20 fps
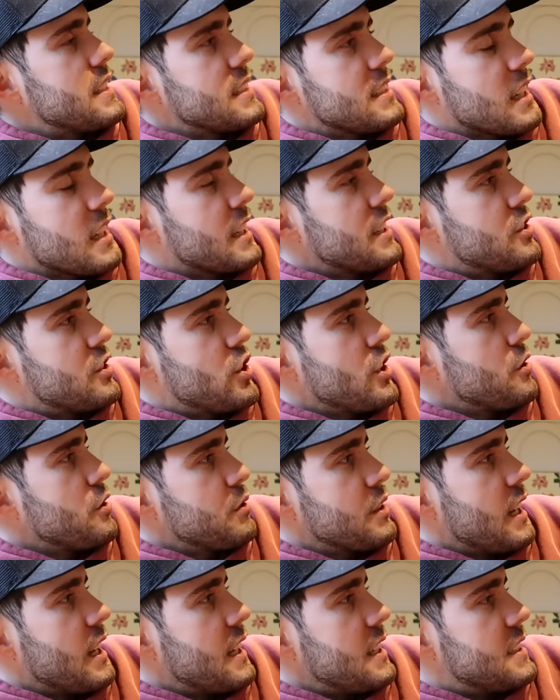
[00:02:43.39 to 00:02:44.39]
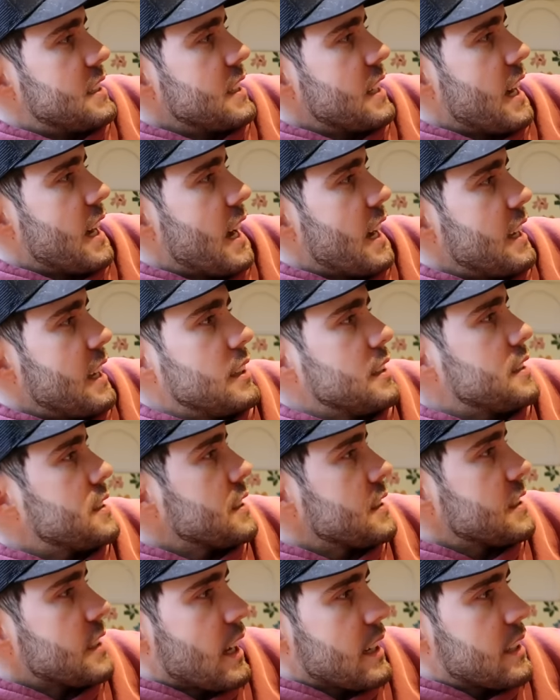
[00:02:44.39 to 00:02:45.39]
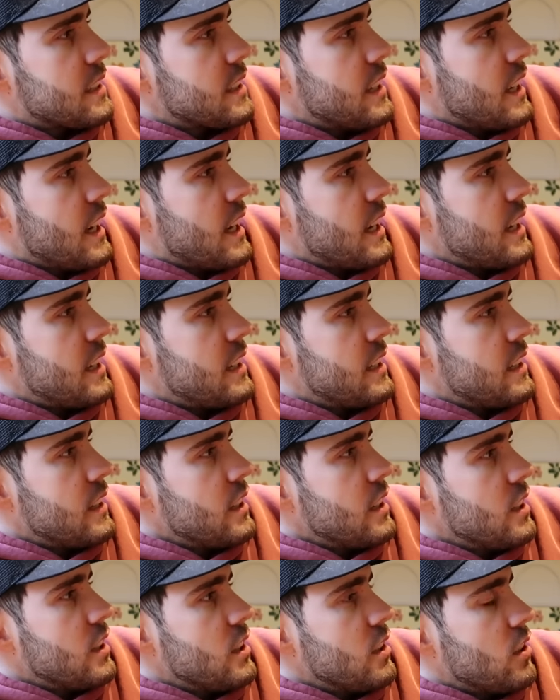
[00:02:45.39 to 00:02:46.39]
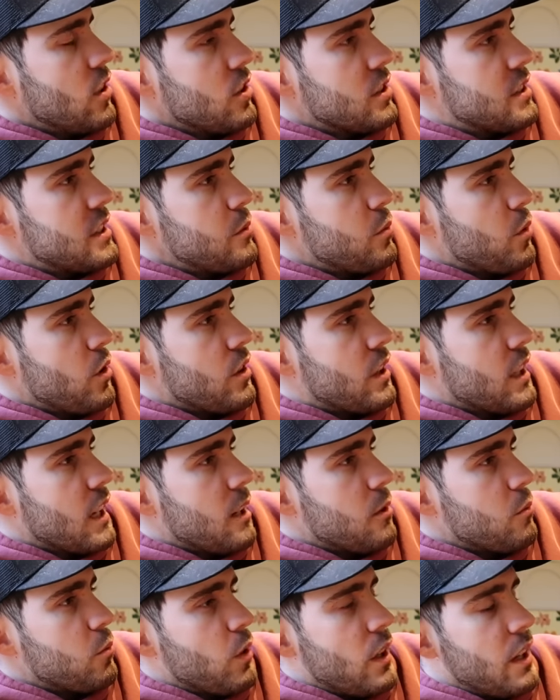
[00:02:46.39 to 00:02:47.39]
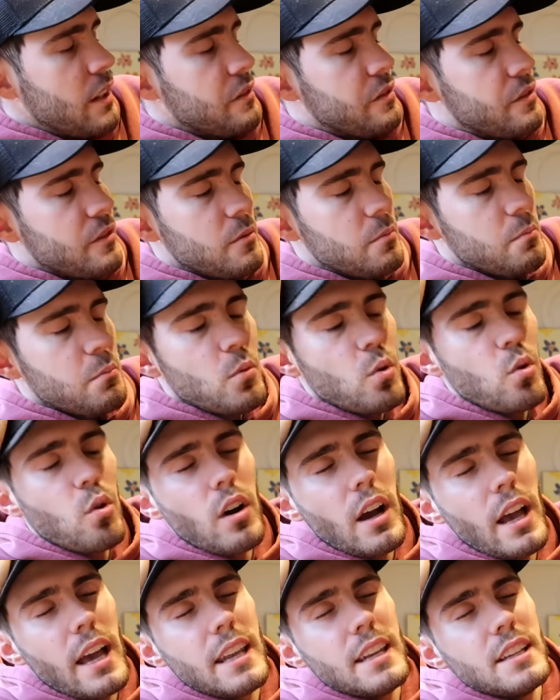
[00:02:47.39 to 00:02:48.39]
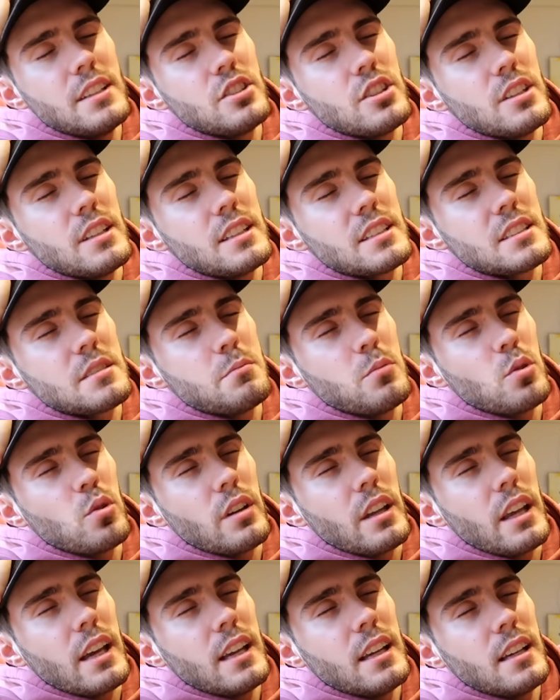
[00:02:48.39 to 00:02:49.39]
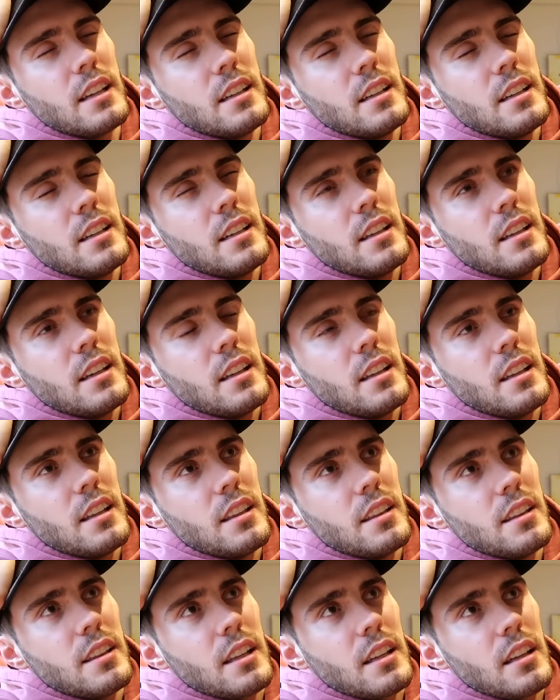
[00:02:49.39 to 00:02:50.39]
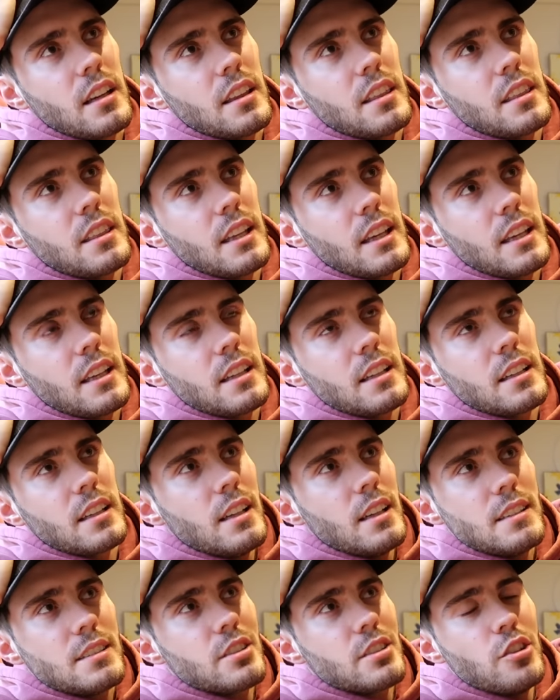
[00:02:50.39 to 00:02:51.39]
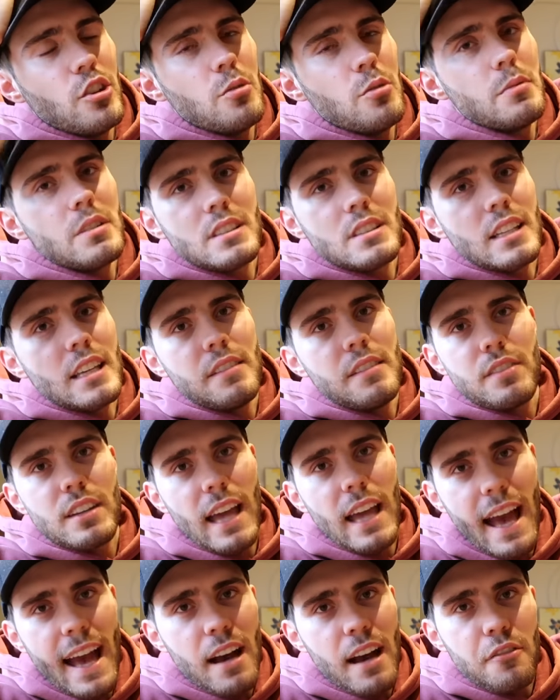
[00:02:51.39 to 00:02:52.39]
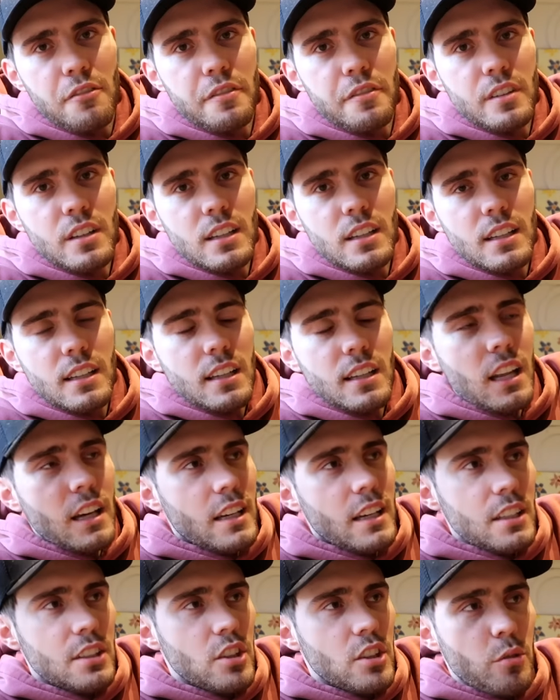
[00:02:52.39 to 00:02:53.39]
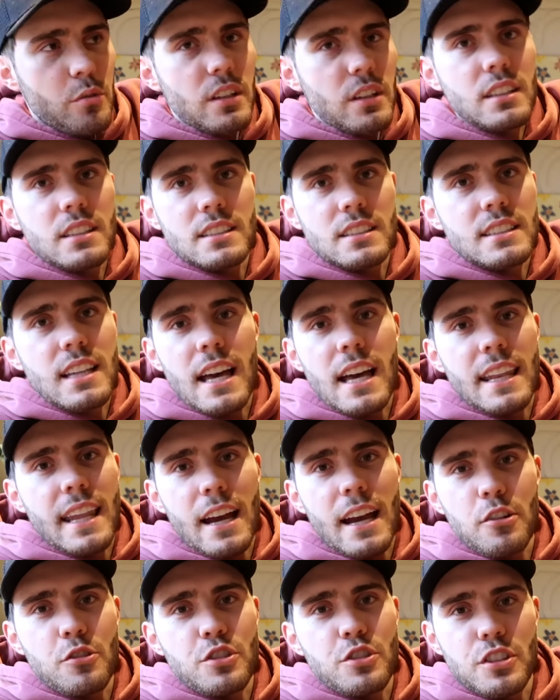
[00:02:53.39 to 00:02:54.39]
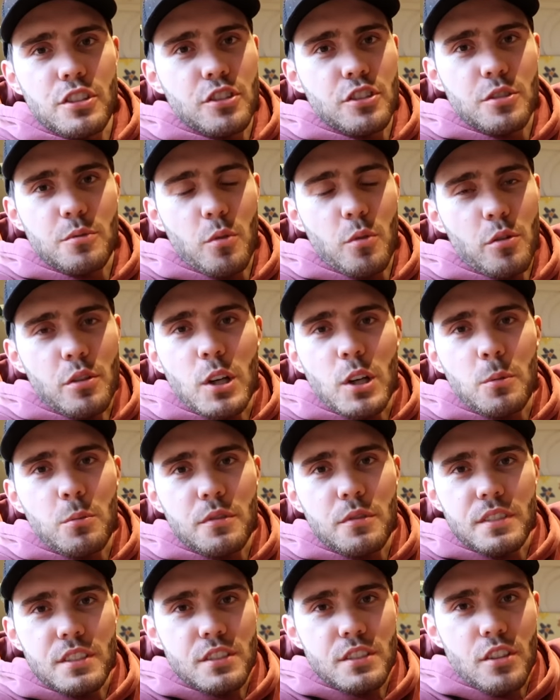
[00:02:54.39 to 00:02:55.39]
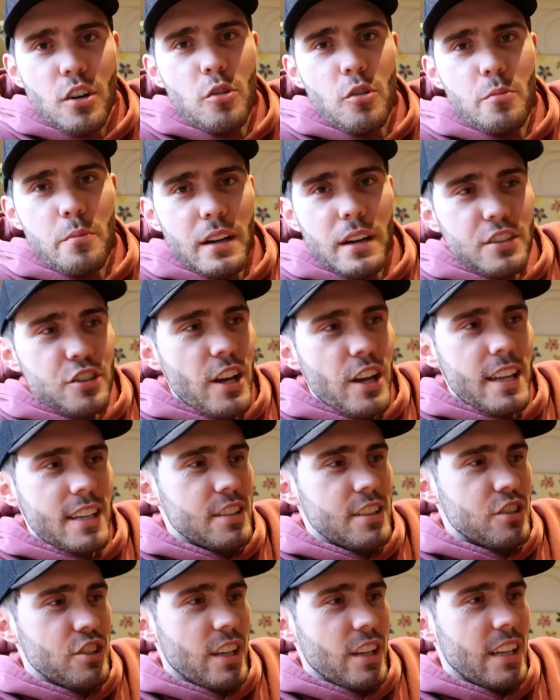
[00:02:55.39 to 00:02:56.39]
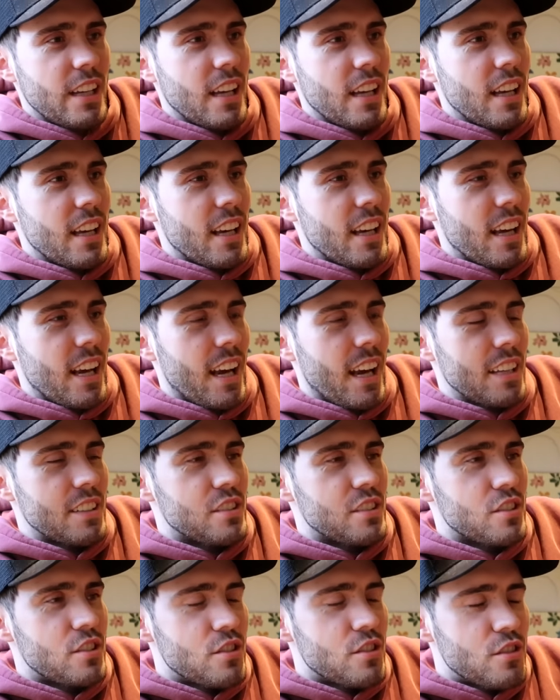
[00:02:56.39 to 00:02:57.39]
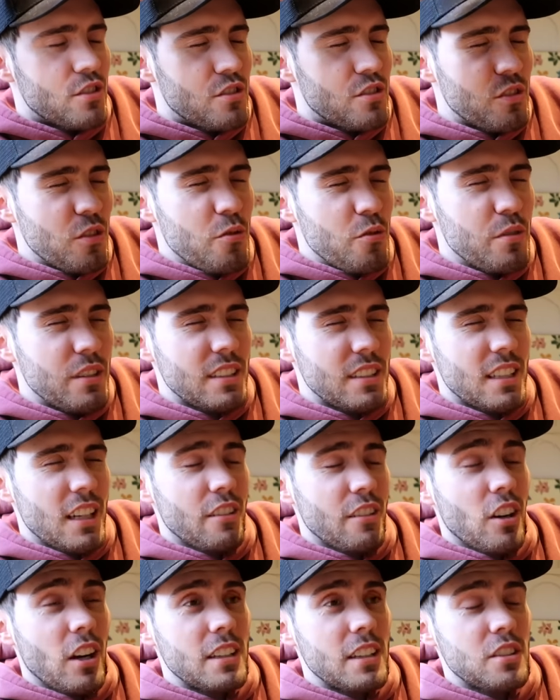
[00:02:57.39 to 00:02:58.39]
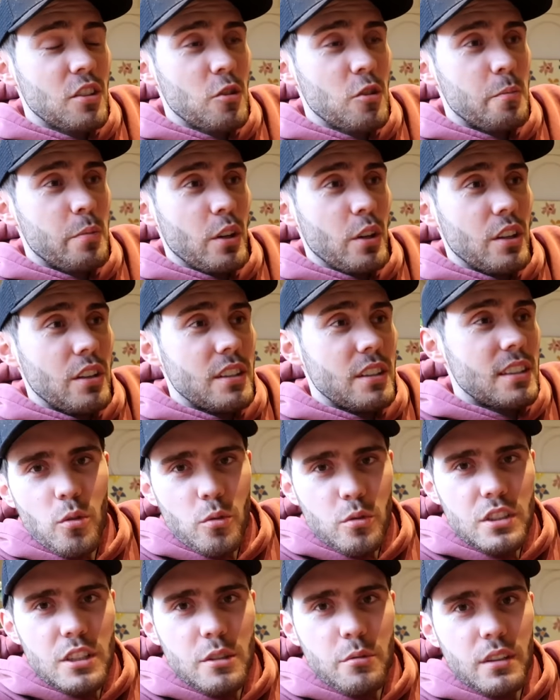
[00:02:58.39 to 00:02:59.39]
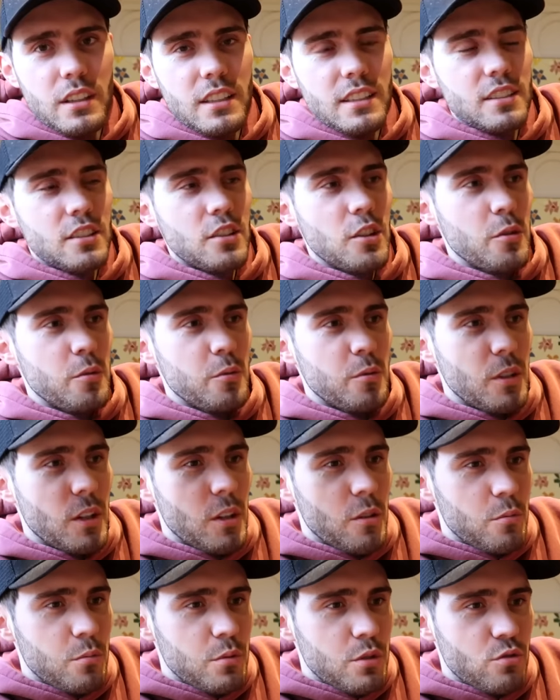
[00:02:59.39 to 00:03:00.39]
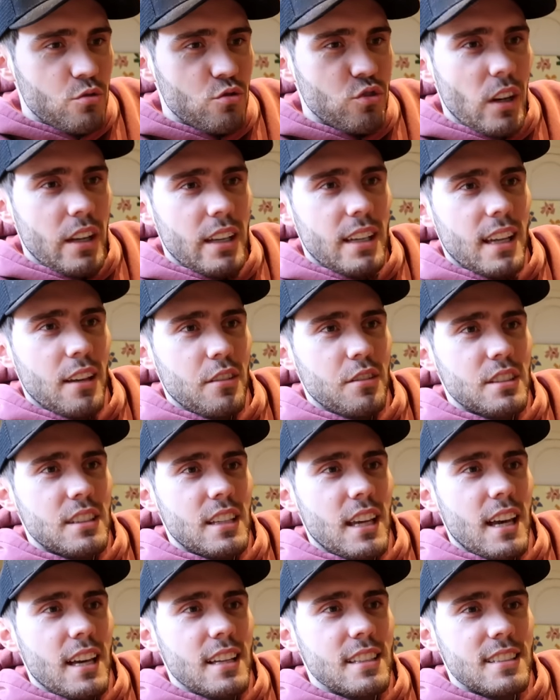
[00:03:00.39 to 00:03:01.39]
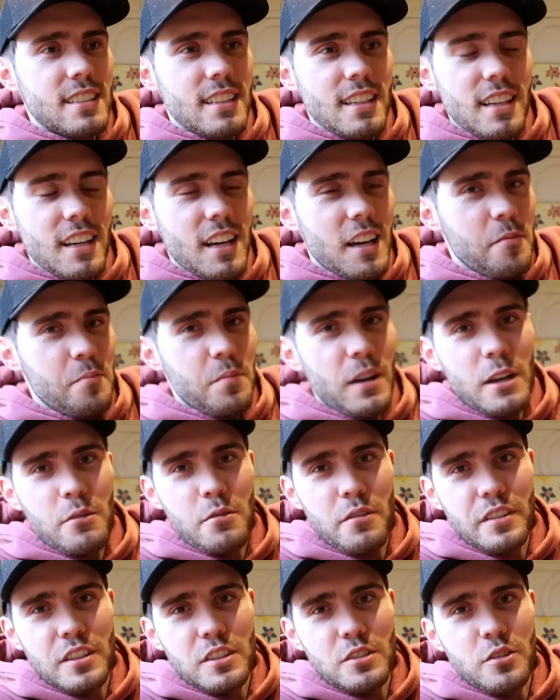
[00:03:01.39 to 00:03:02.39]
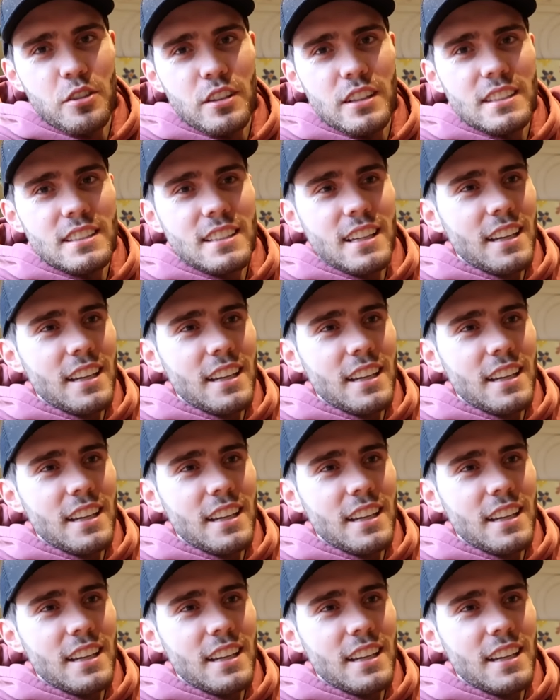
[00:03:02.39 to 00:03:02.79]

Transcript: It's like a chill day today. It's a Saturday. Ottie woke up with more energy this morning than I think it's human to even have. Like, I don't understand how she just woke up with so much energy. As soon as her eyes opened, all she wanted to do was run downstairs and play with her toys.